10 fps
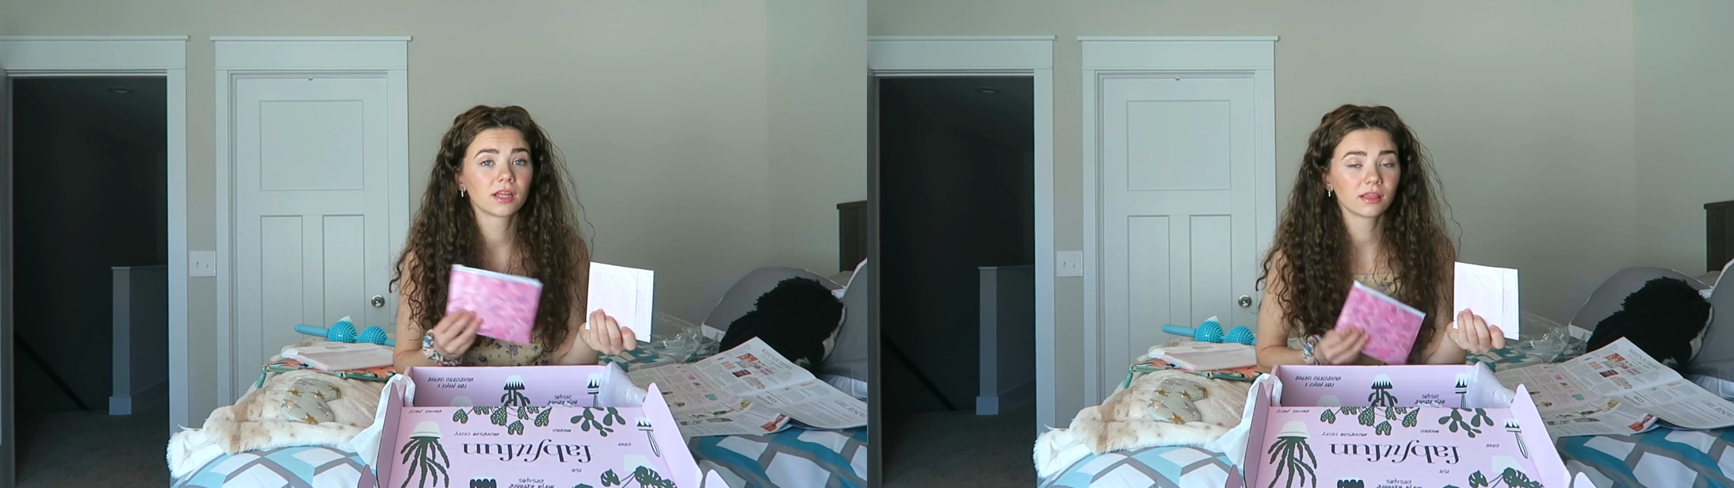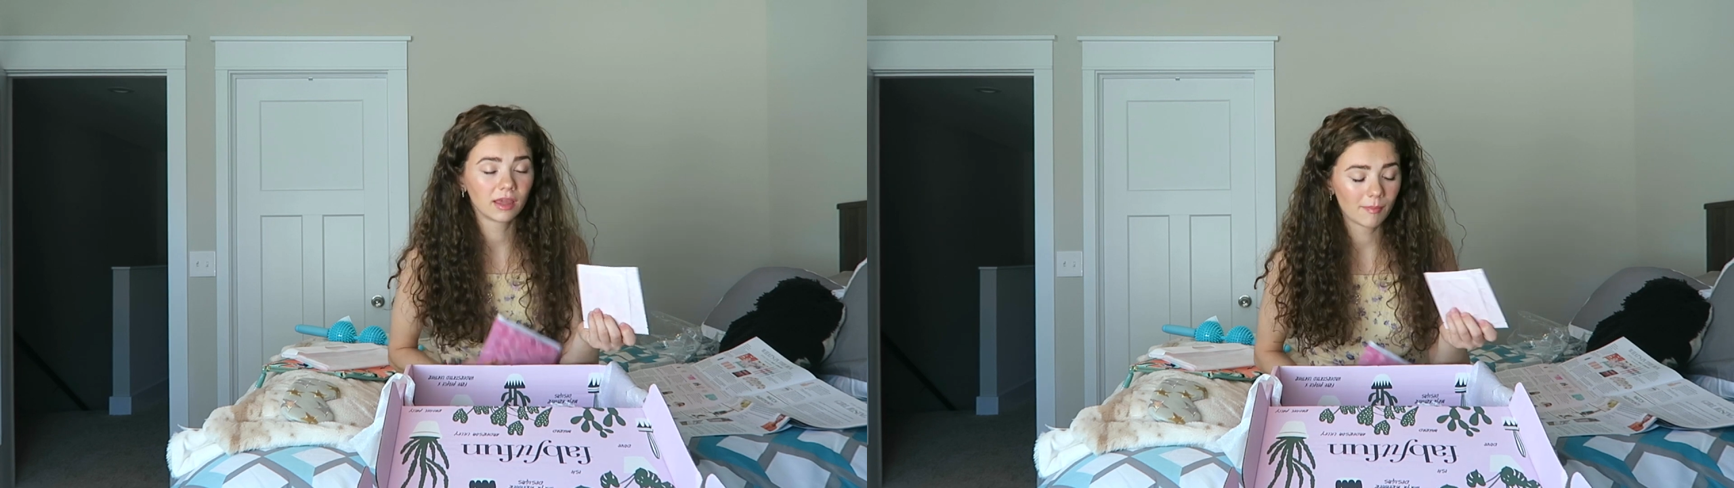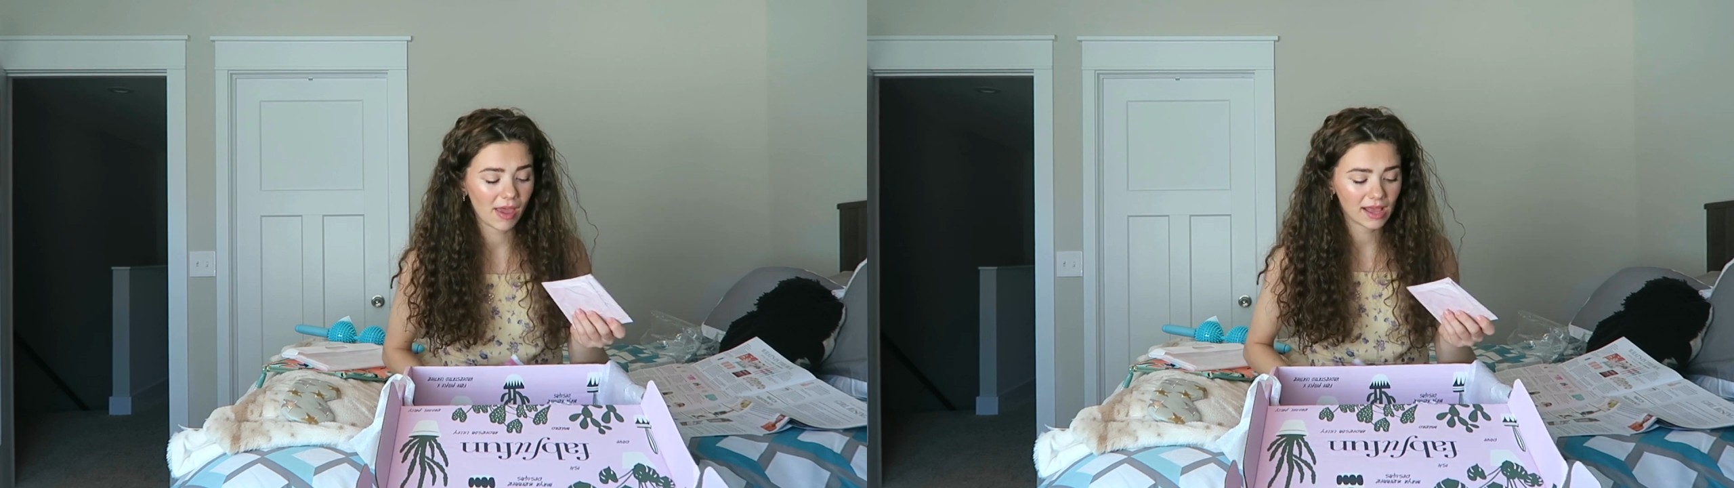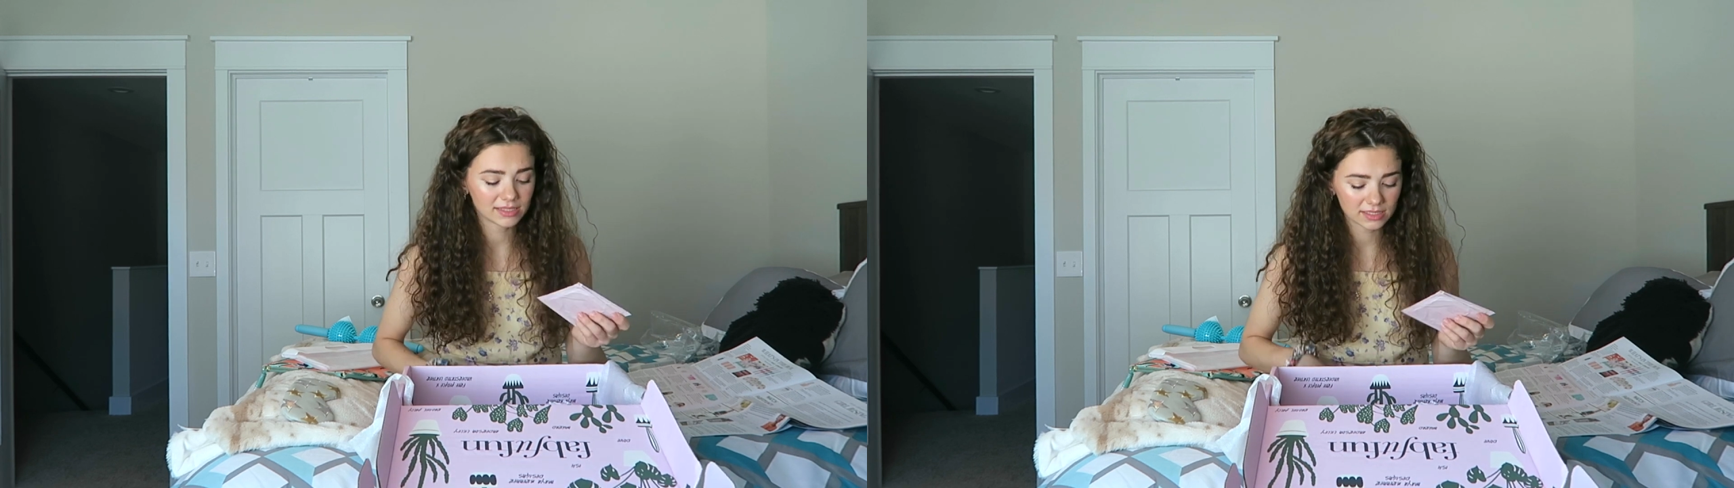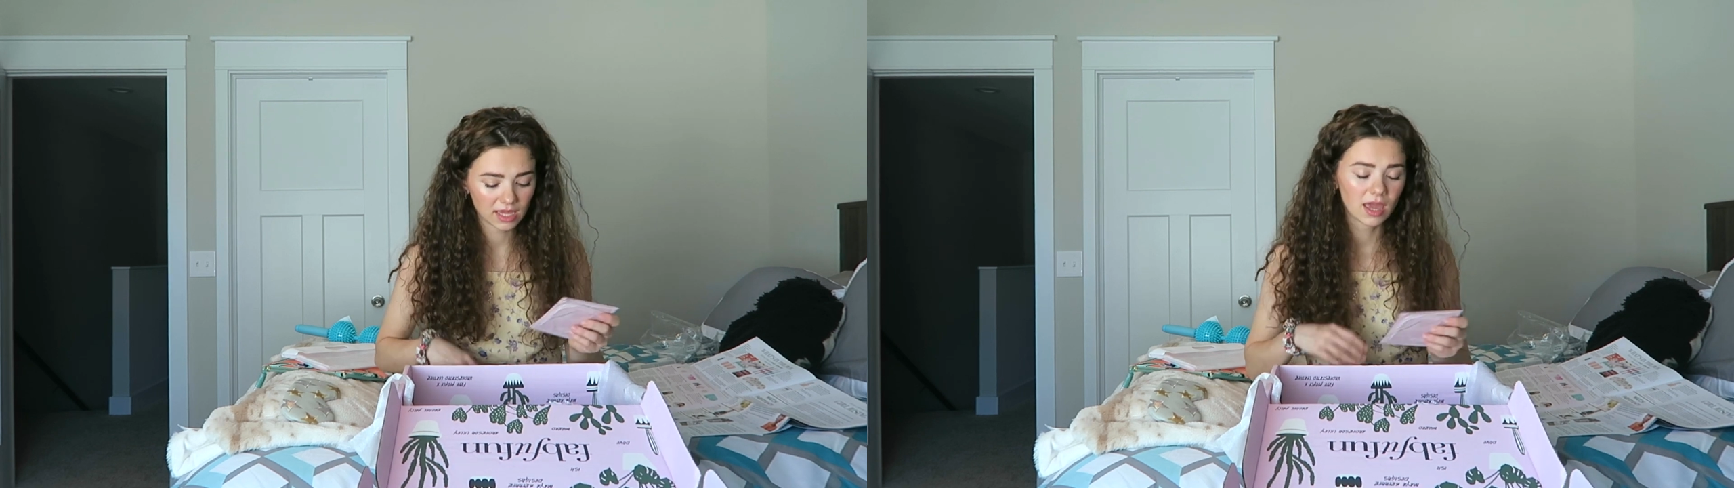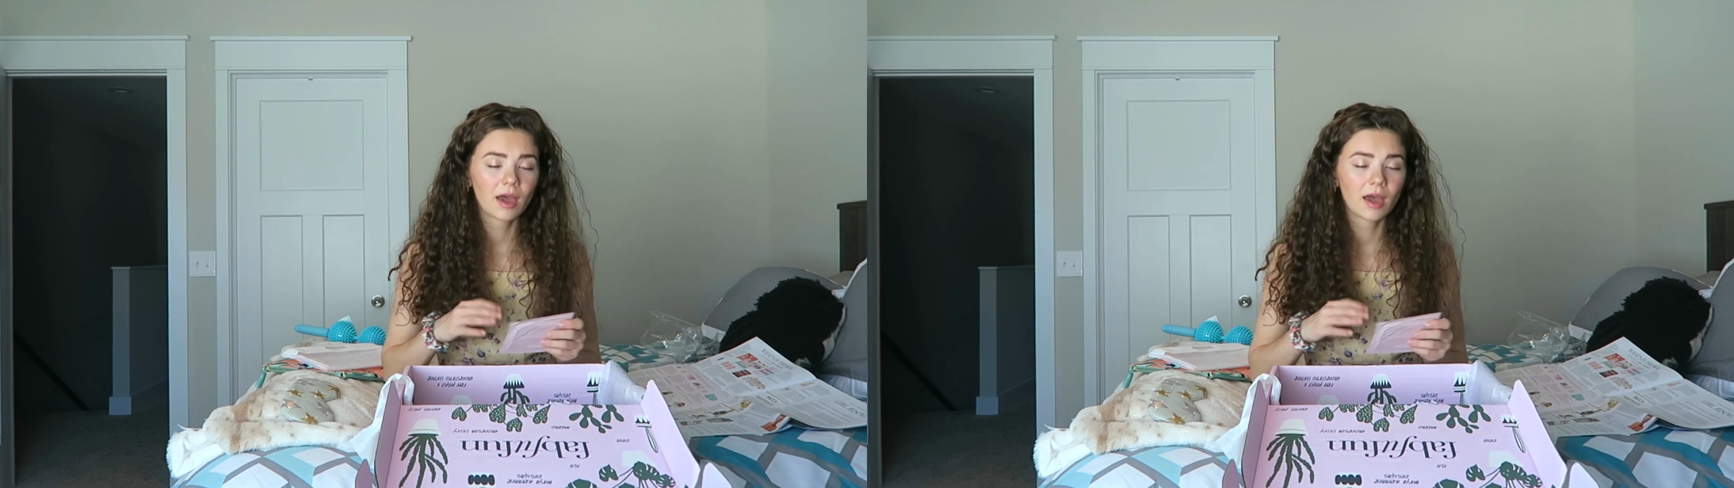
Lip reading: a lip mask,